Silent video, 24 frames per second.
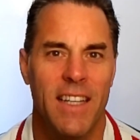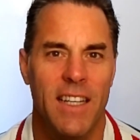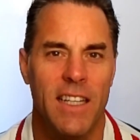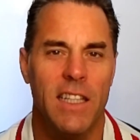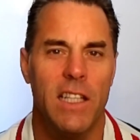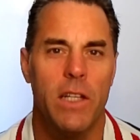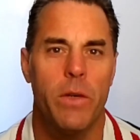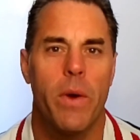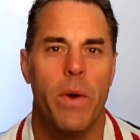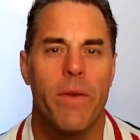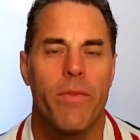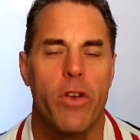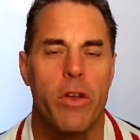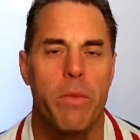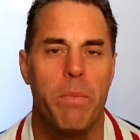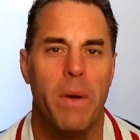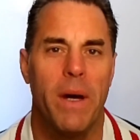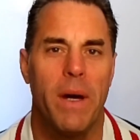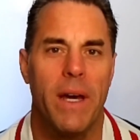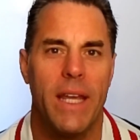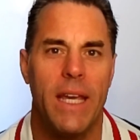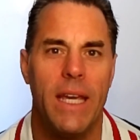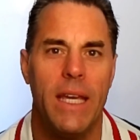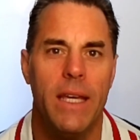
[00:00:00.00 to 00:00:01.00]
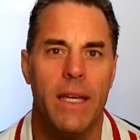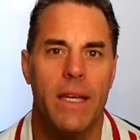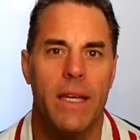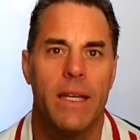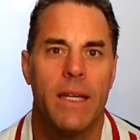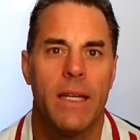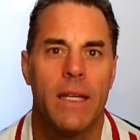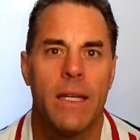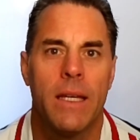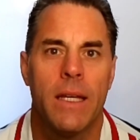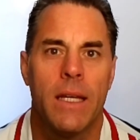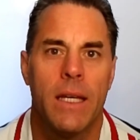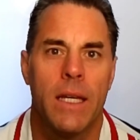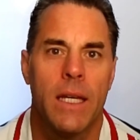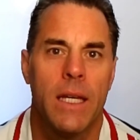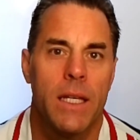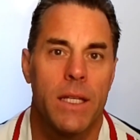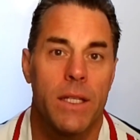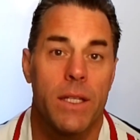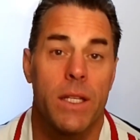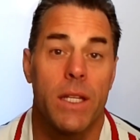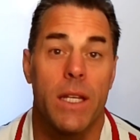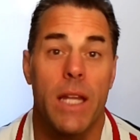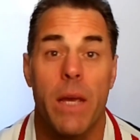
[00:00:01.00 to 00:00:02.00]
Hello everybody.
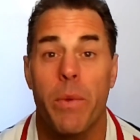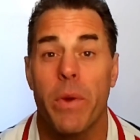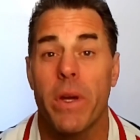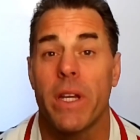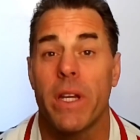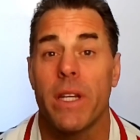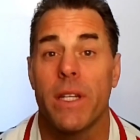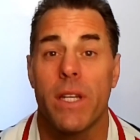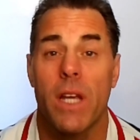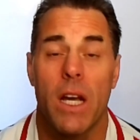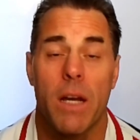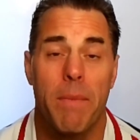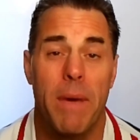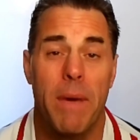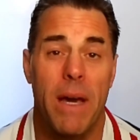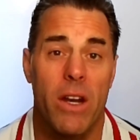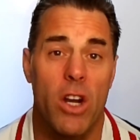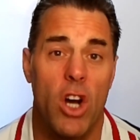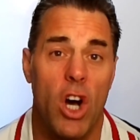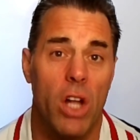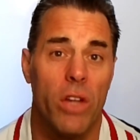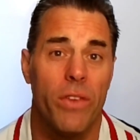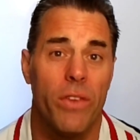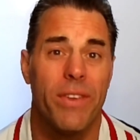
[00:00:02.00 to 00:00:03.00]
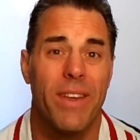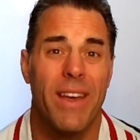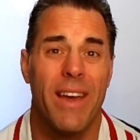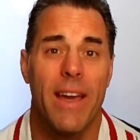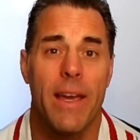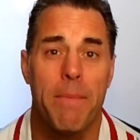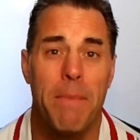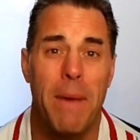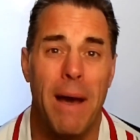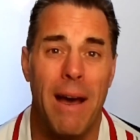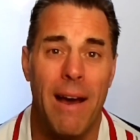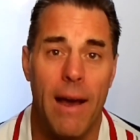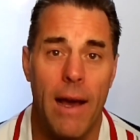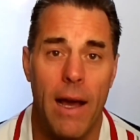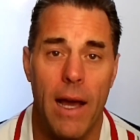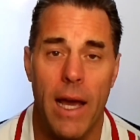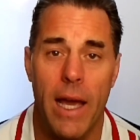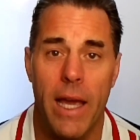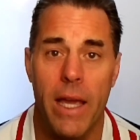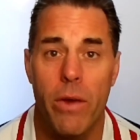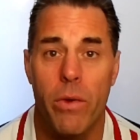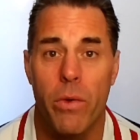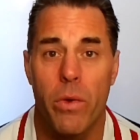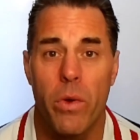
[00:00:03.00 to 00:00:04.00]
Today we're going to talk about all-time
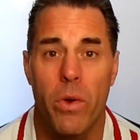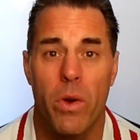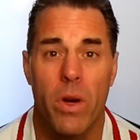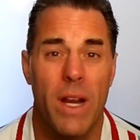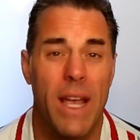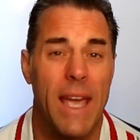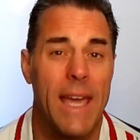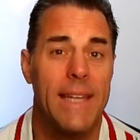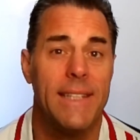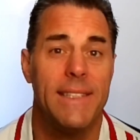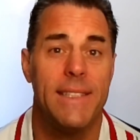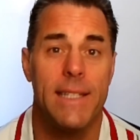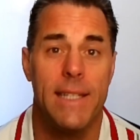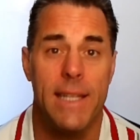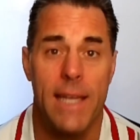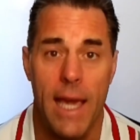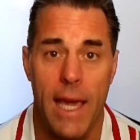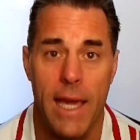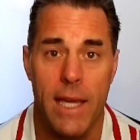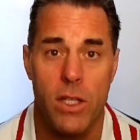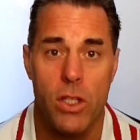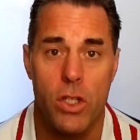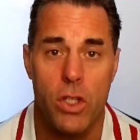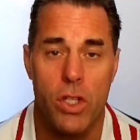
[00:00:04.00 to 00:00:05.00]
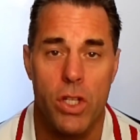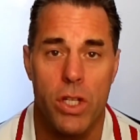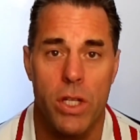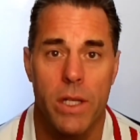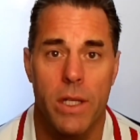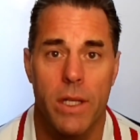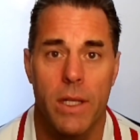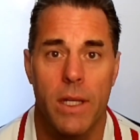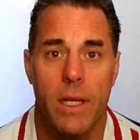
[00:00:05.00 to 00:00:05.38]
high or ATH